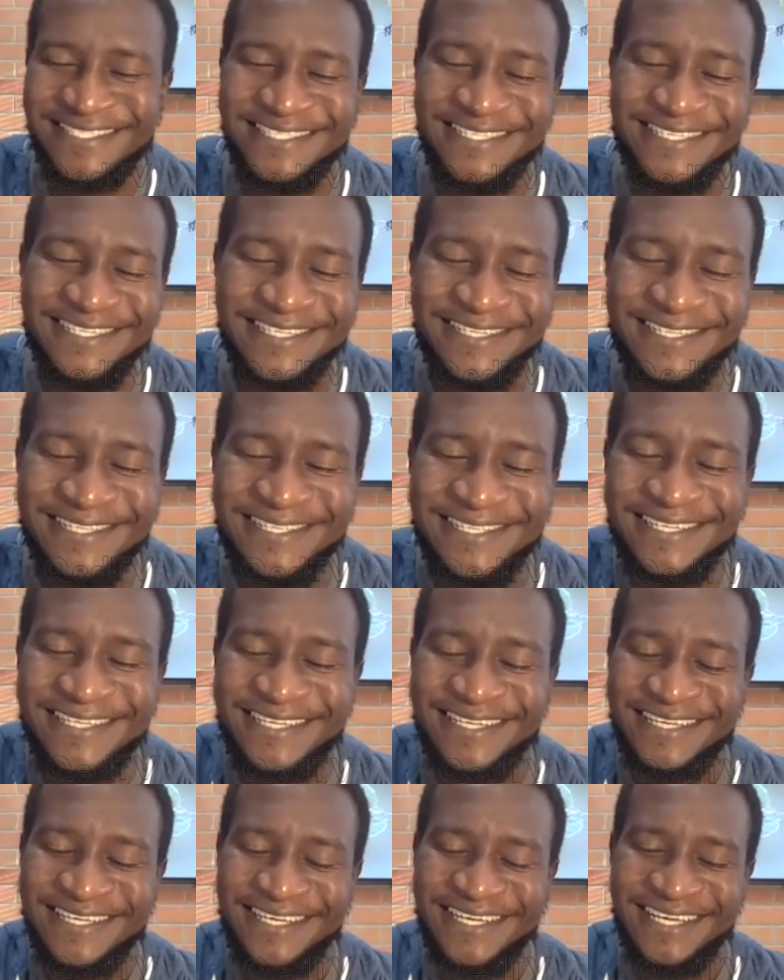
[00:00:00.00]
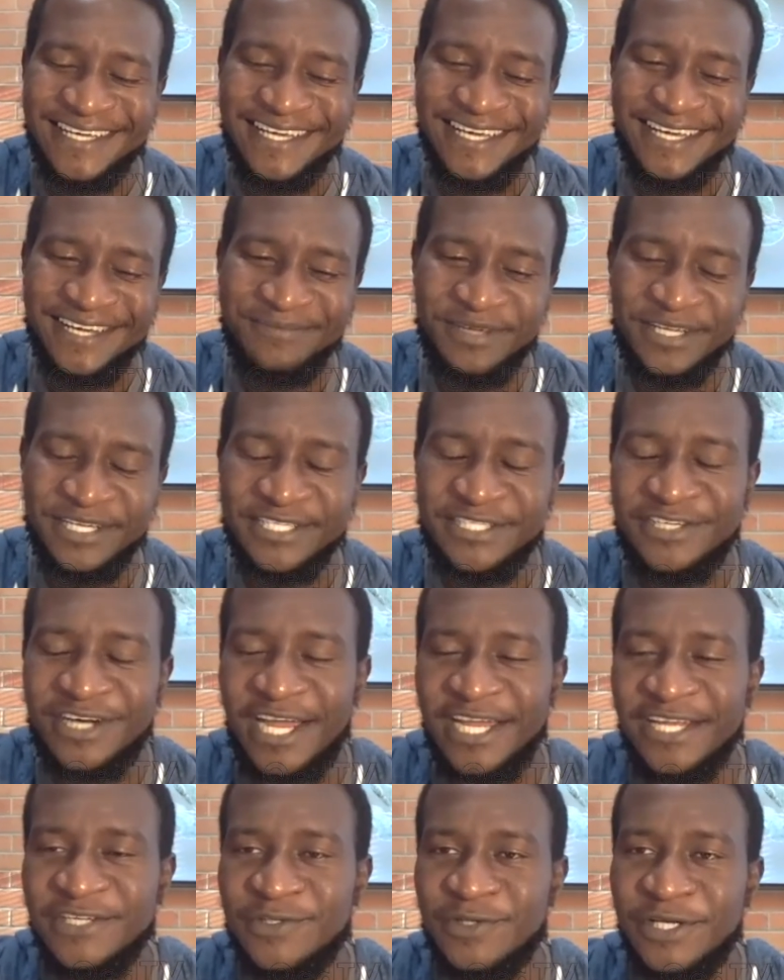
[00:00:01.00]
still, and
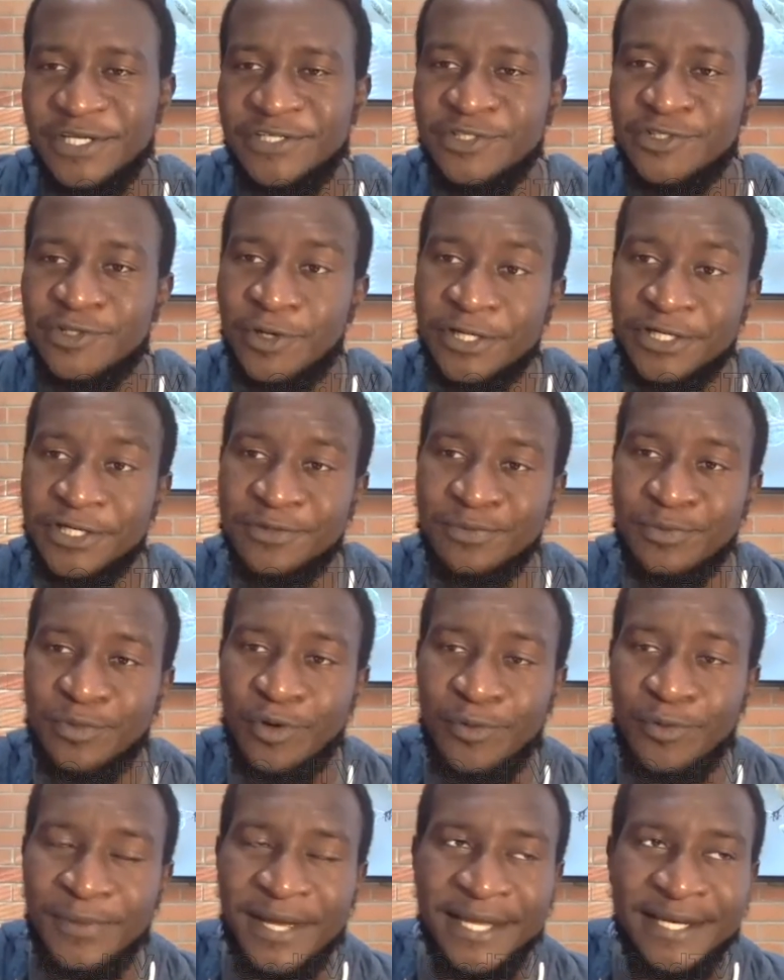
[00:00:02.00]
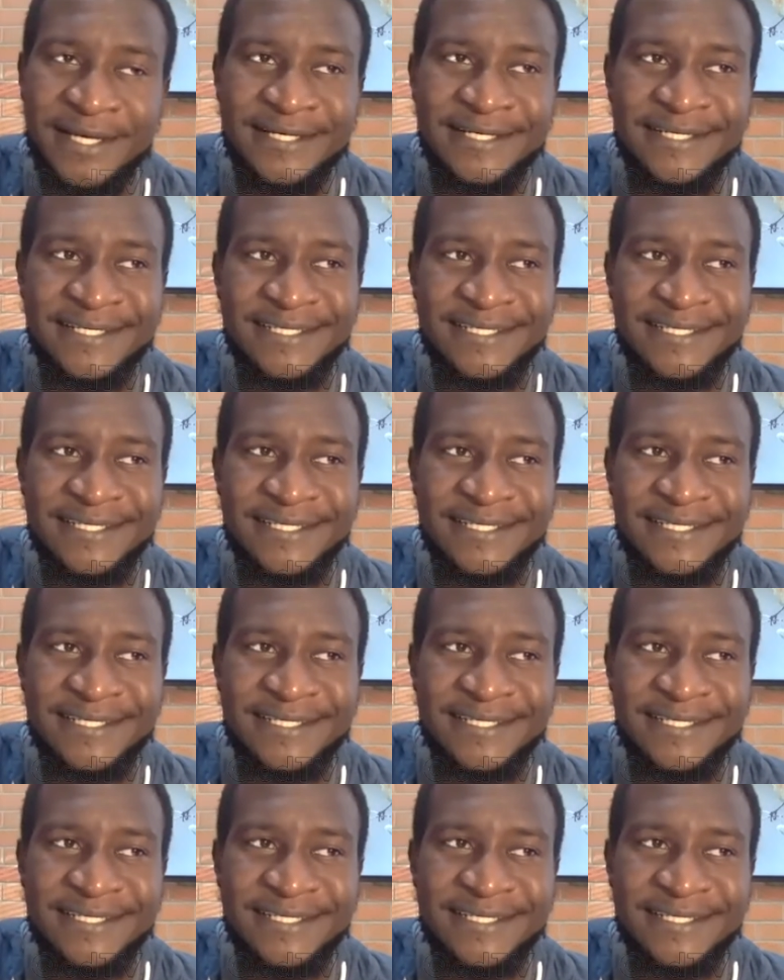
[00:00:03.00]
trying to enjoy the moment.